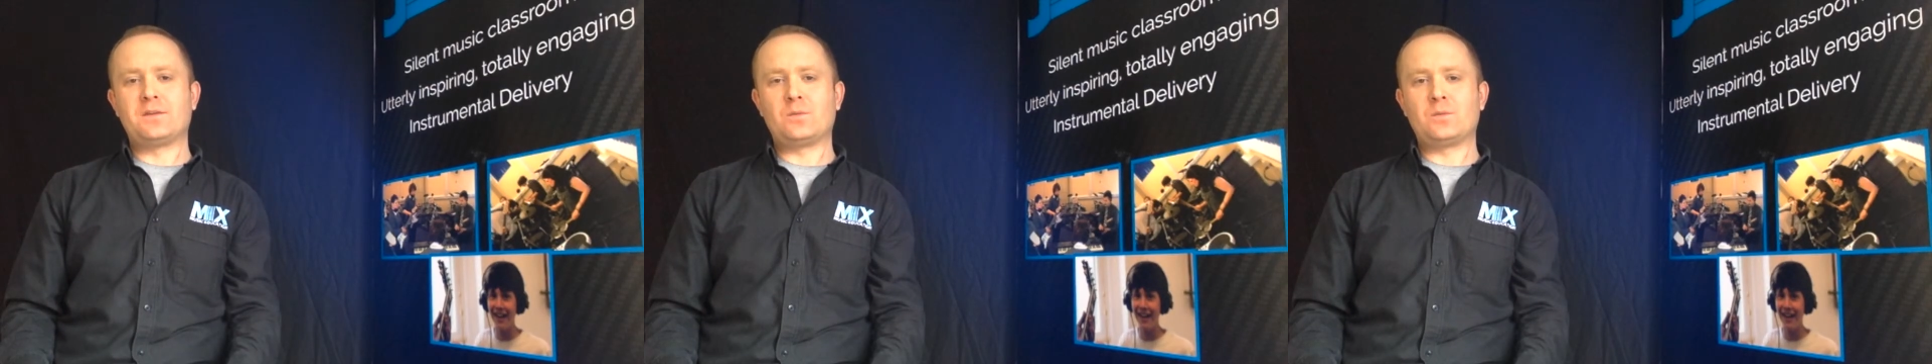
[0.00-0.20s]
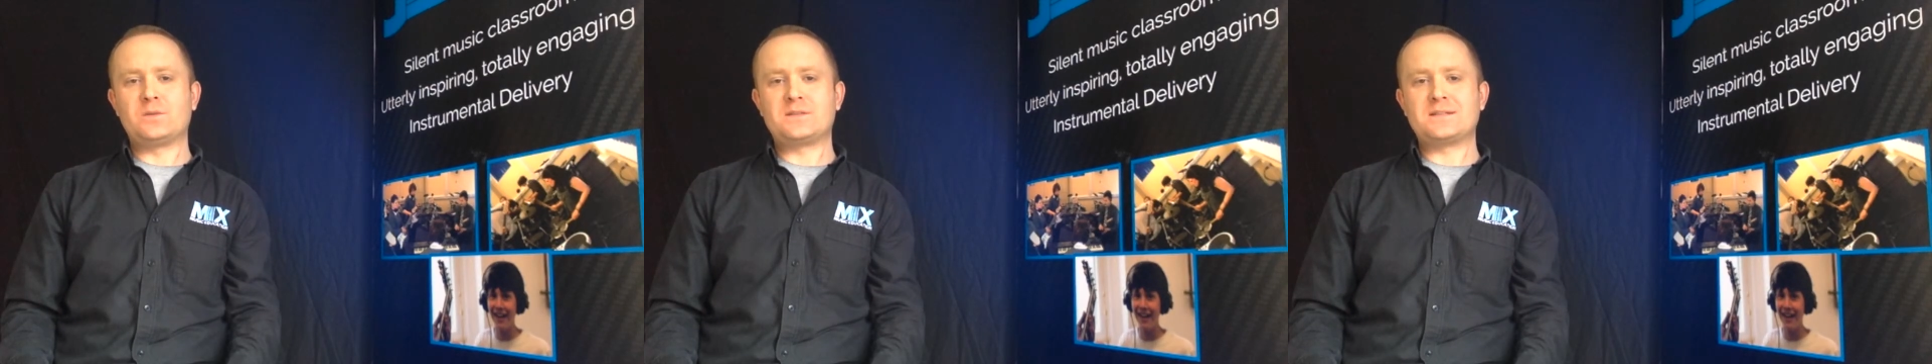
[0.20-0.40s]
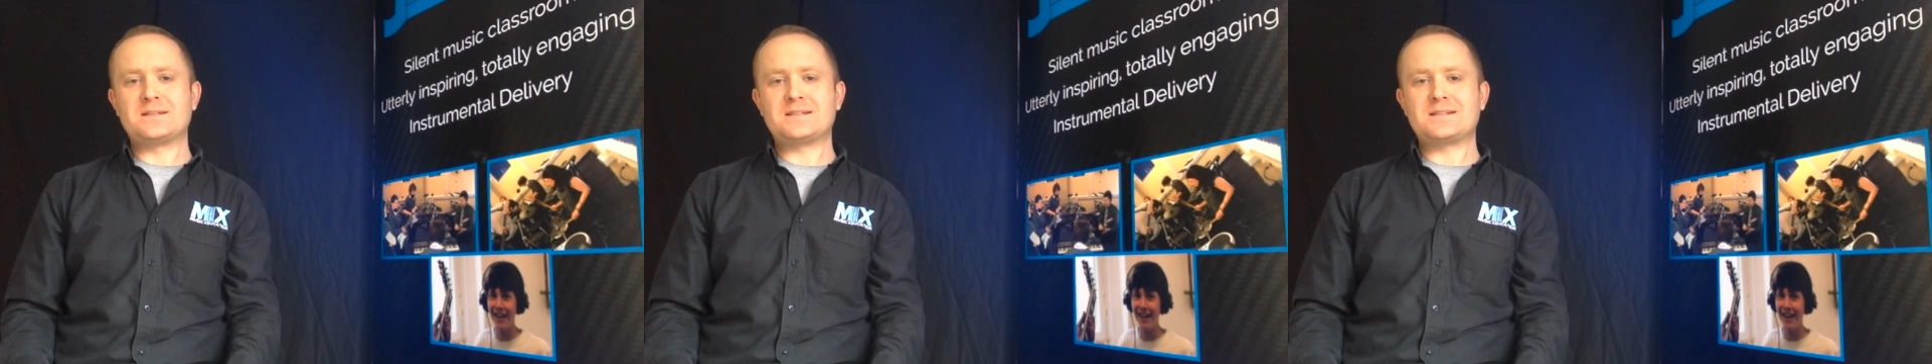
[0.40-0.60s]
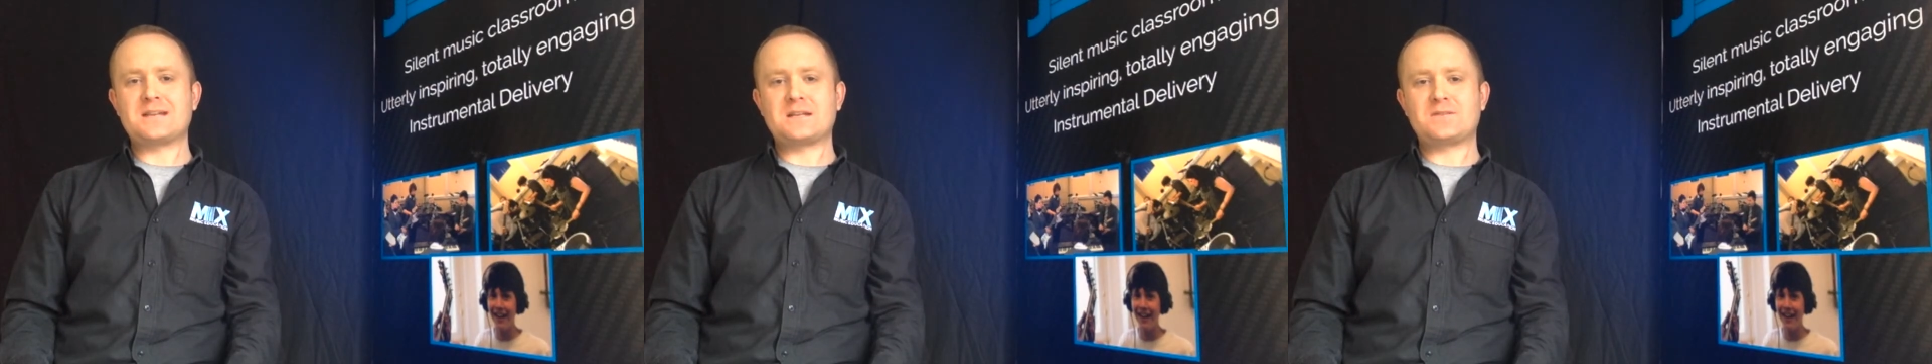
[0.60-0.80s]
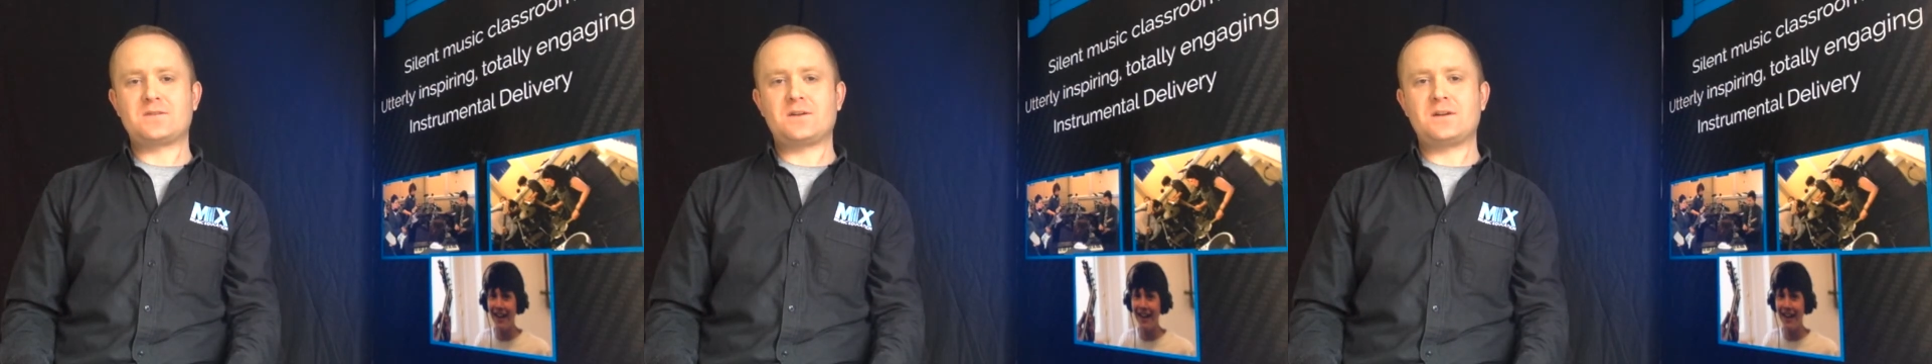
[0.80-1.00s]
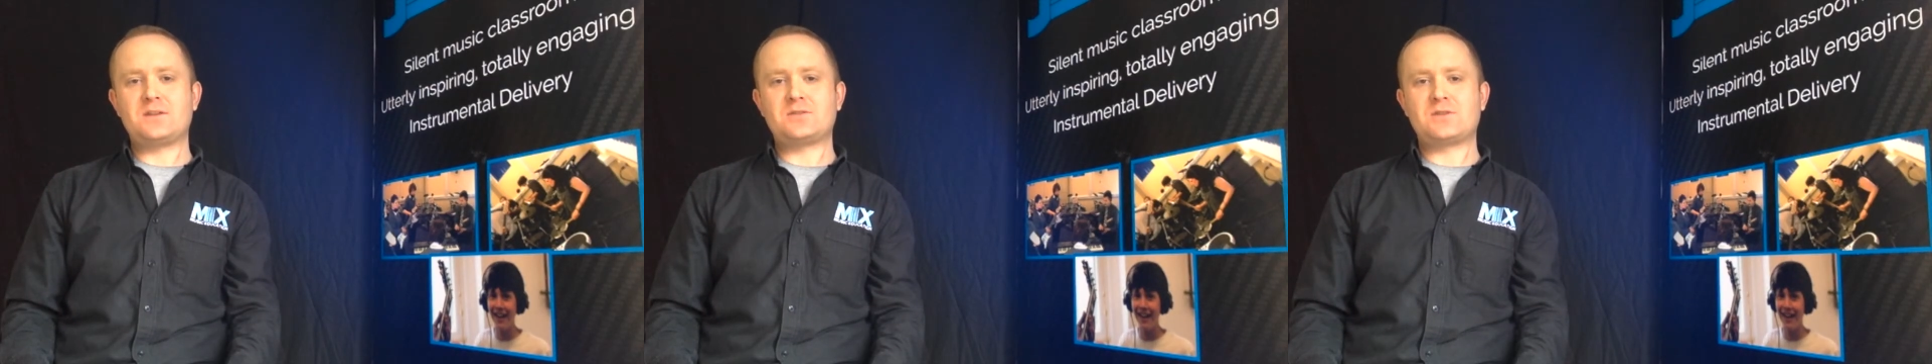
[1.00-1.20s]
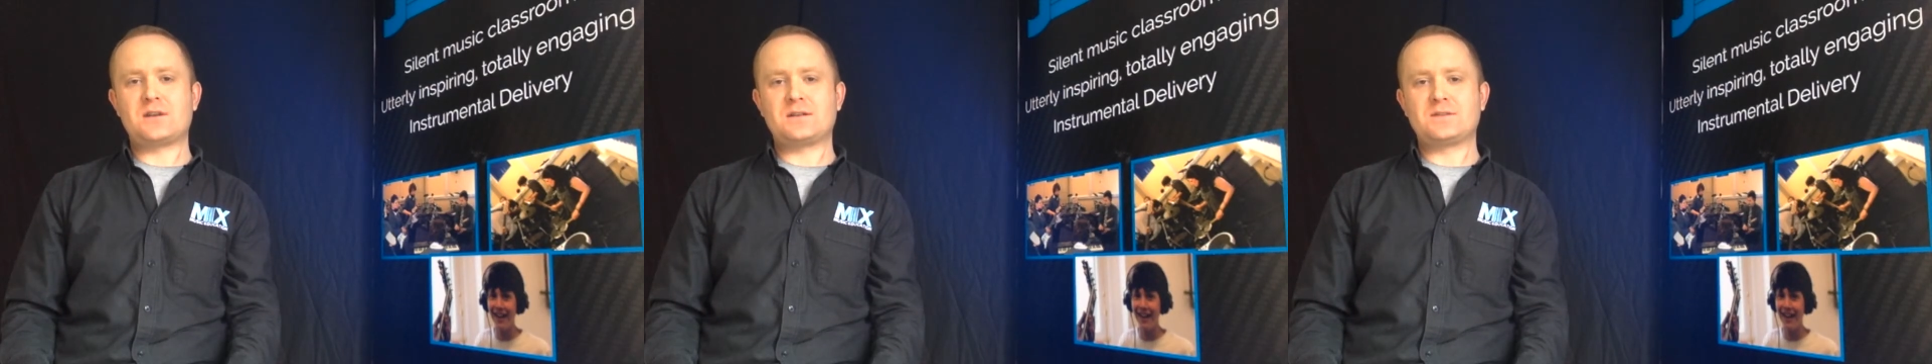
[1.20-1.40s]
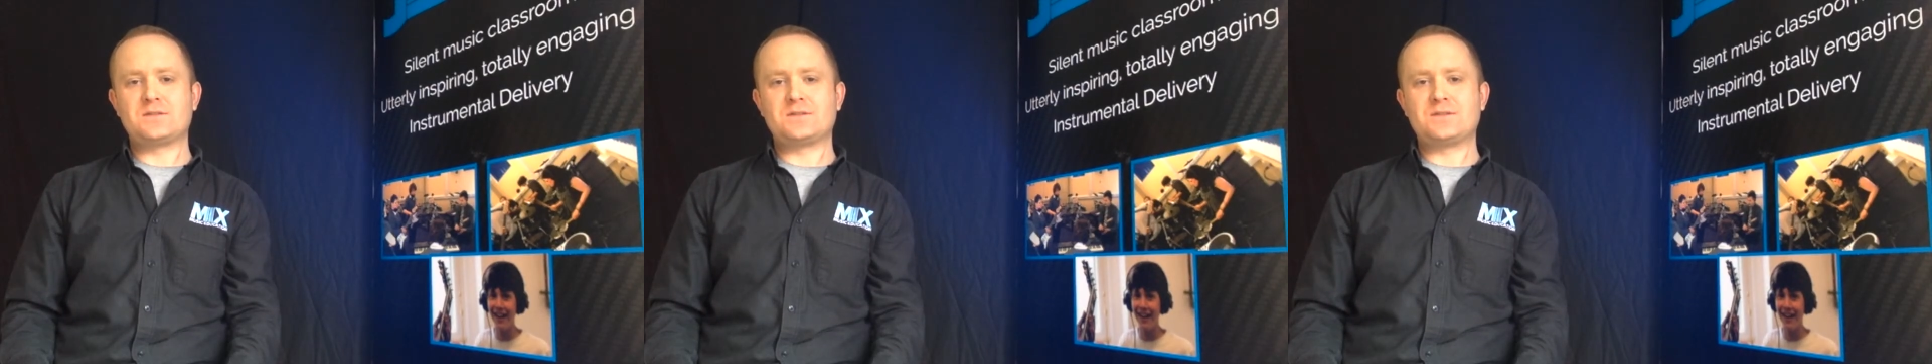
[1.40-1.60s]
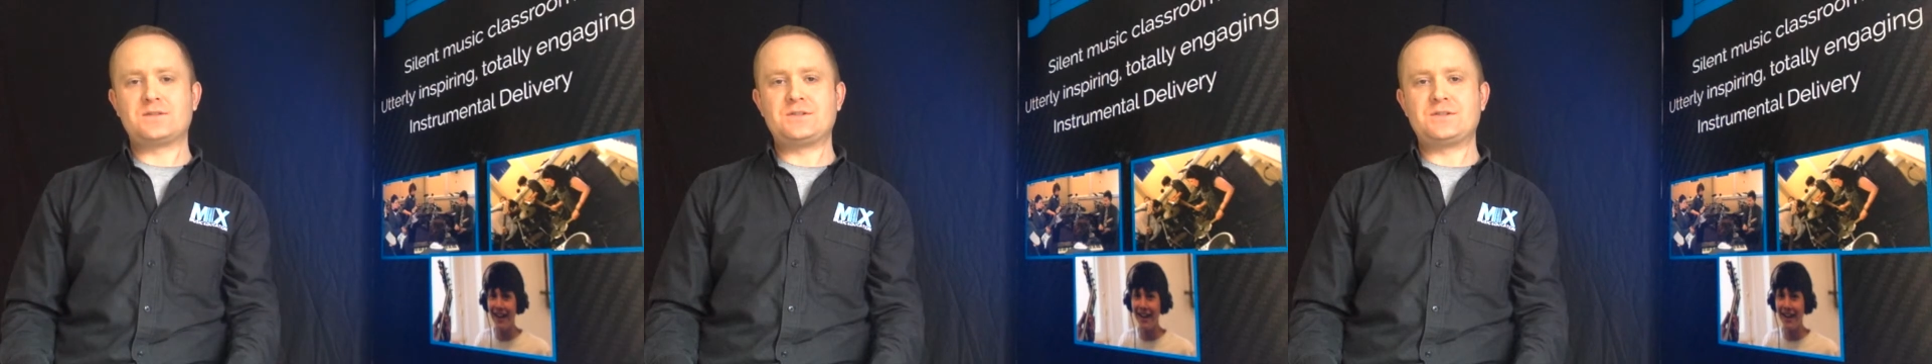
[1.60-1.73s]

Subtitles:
that would successfully transfer